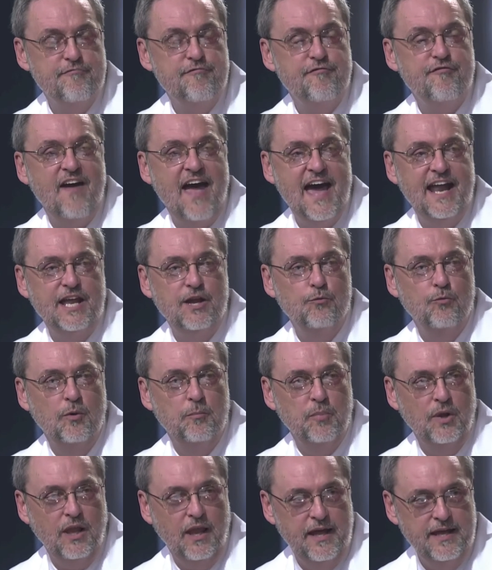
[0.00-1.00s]
the fatty
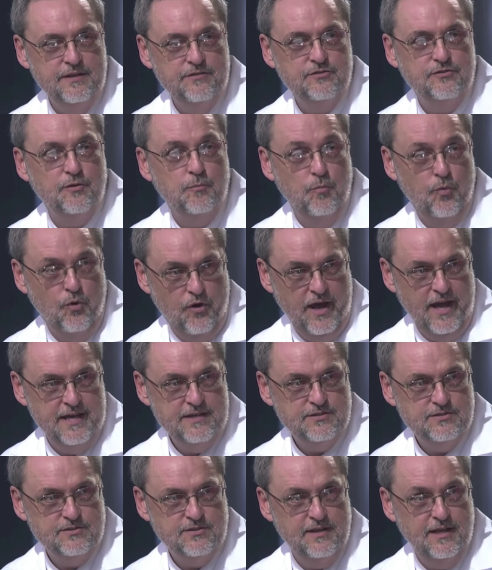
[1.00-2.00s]
replaced
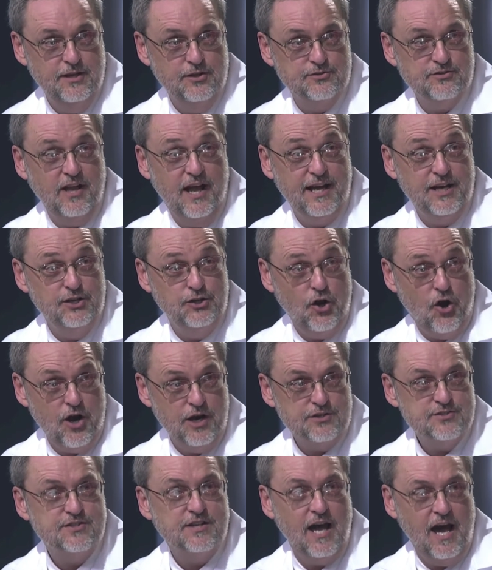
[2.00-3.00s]
breast. It looks like a
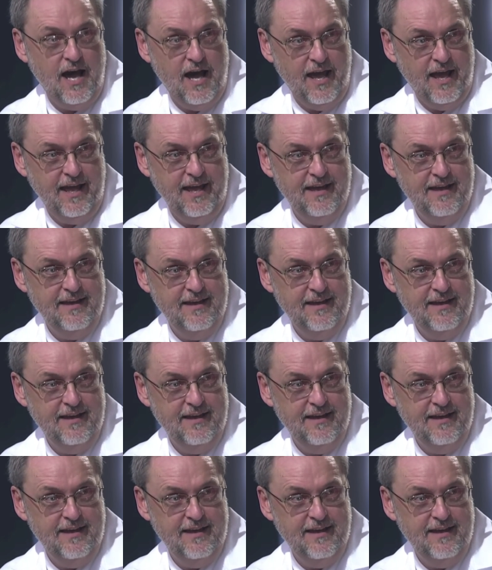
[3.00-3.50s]
dark sky.